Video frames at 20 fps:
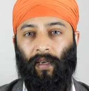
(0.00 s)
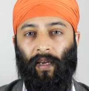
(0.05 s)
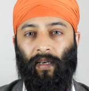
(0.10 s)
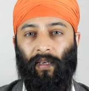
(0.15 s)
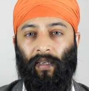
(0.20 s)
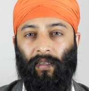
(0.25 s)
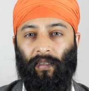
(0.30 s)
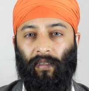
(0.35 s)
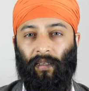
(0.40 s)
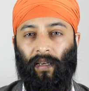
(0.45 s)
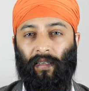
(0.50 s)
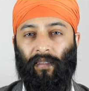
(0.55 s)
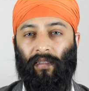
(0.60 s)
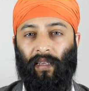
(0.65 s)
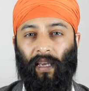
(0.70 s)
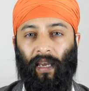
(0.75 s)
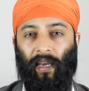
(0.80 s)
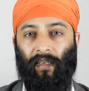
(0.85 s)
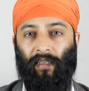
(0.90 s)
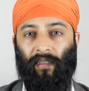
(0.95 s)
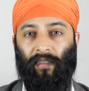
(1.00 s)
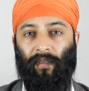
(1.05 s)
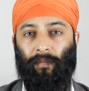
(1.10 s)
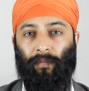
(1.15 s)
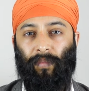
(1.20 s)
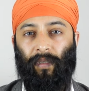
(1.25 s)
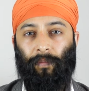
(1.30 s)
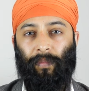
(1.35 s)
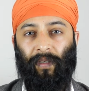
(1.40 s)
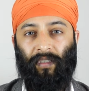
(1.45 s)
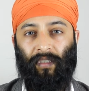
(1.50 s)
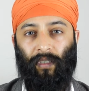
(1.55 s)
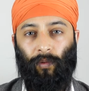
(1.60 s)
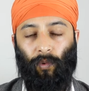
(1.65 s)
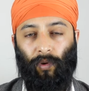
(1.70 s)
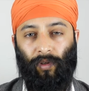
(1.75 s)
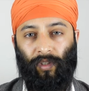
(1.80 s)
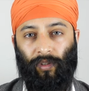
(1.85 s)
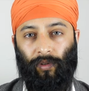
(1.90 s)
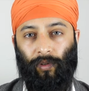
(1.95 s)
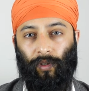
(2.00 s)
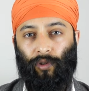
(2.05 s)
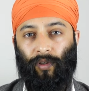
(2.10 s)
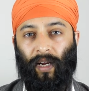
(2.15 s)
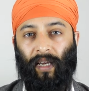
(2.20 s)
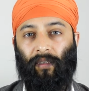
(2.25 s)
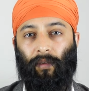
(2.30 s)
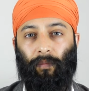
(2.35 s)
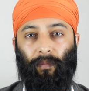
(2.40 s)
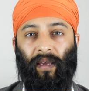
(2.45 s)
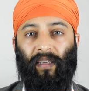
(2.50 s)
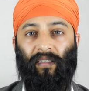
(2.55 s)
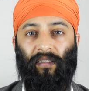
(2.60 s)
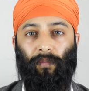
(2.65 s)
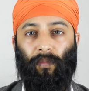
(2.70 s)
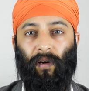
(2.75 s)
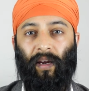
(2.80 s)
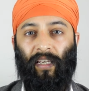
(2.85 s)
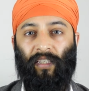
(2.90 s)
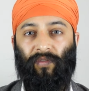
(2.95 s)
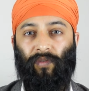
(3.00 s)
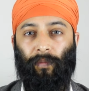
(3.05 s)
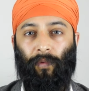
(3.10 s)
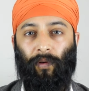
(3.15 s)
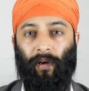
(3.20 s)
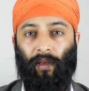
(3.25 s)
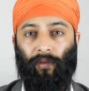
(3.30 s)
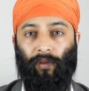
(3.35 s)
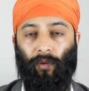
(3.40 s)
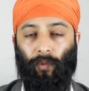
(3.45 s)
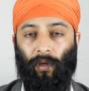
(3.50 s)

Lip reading: and it does that simply because it wants to attract the best minds from around the